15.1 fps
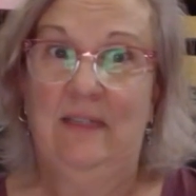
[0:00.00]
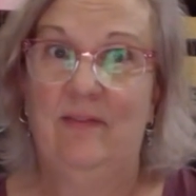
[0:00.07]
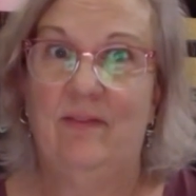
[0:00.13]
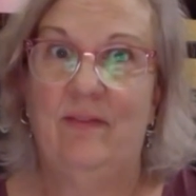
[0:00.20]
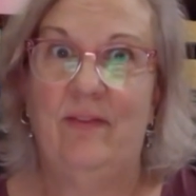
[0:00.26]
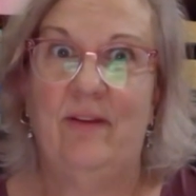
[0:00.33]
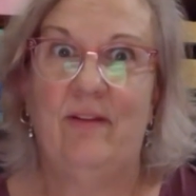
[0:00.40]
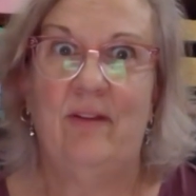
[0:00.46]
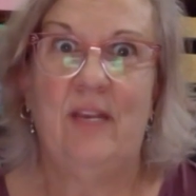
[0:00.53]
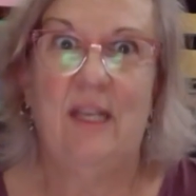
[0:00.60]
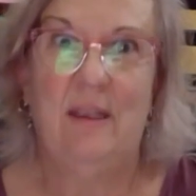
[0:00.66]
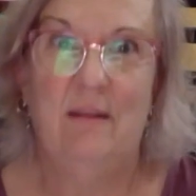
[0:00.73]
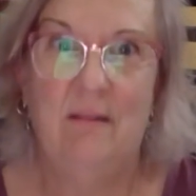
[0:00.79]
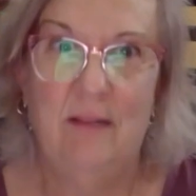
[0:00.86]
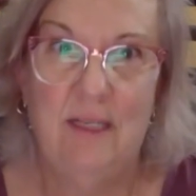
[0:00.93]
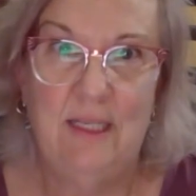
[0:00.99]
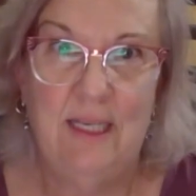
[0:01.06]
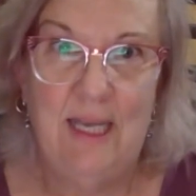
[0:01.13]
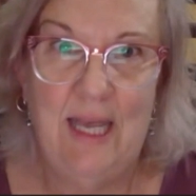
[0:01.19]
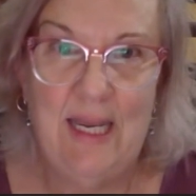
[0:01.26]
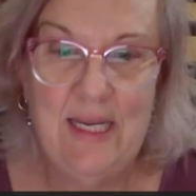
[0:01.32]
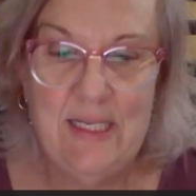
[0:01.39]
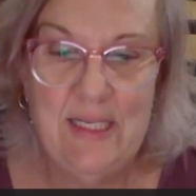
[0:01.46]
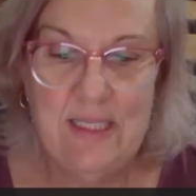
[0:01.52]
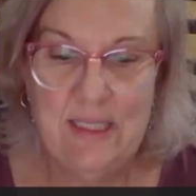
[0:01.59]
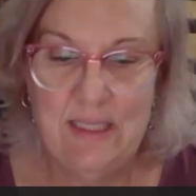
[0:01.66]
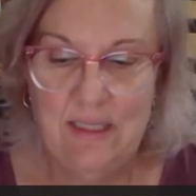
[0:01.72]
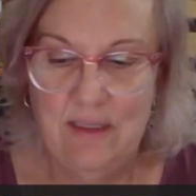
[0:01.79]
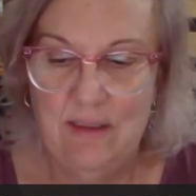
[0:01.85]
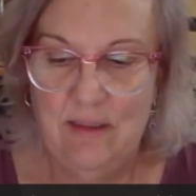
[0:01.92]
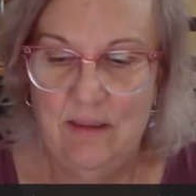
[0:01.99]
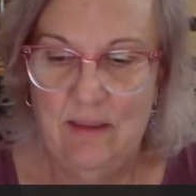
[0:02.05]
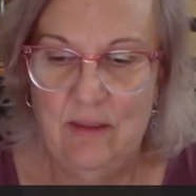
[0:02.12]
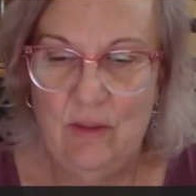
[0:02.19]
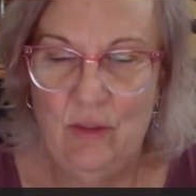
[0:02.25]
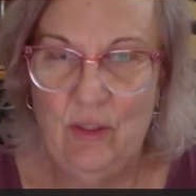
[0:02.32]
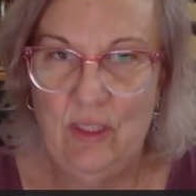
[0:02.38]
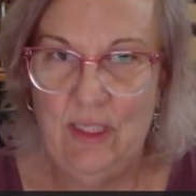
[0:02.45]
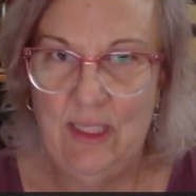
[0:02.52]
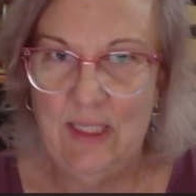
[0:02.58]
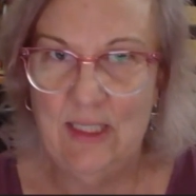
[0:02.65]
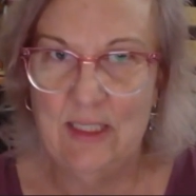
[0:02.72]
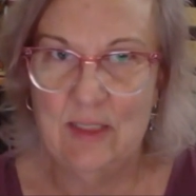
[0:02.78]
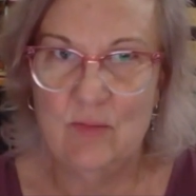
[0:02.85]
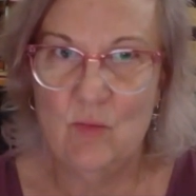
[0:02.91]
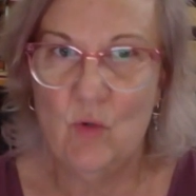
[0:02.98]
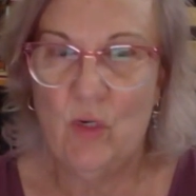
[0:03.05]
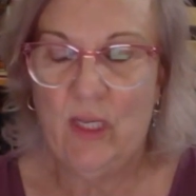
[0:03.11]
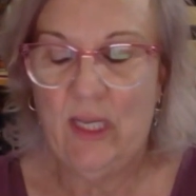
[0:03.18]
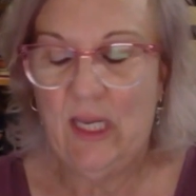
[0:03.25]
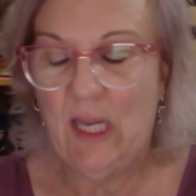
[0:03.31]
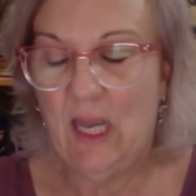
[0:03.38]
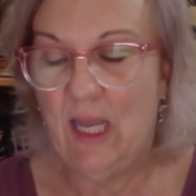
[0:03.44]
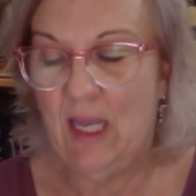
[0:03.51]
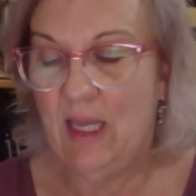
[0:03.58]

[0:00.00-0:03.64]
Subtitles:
very late, early this morning,